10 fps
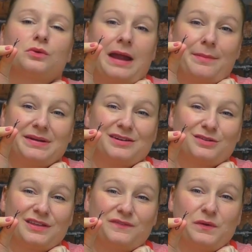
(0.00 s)
rabbit
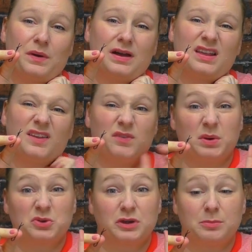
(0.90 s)
ears if you want. If you
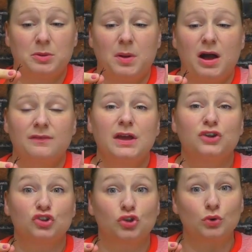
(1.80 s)
want to trim them off,
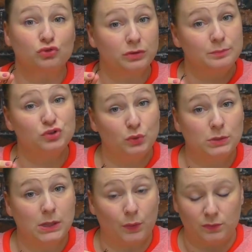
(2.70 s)
just don't trim too
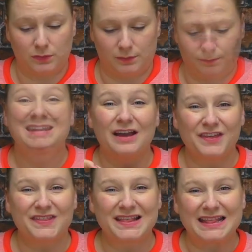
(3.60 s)
close. Now
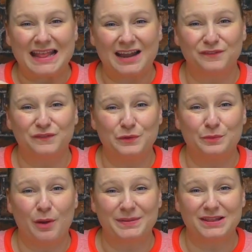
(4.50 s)
that this has had a few
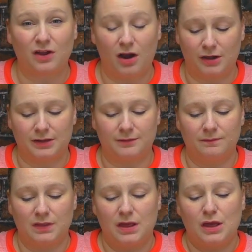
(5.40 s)
moments to harden,
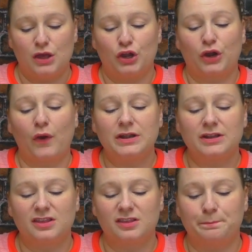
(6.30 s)
you're going to
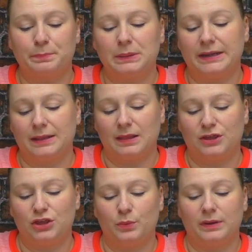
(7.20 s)
split it
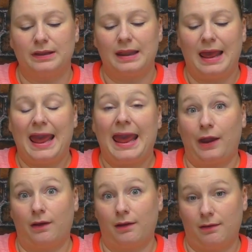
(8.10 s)
like you would
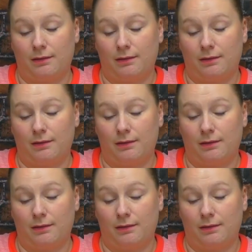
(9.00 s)
hair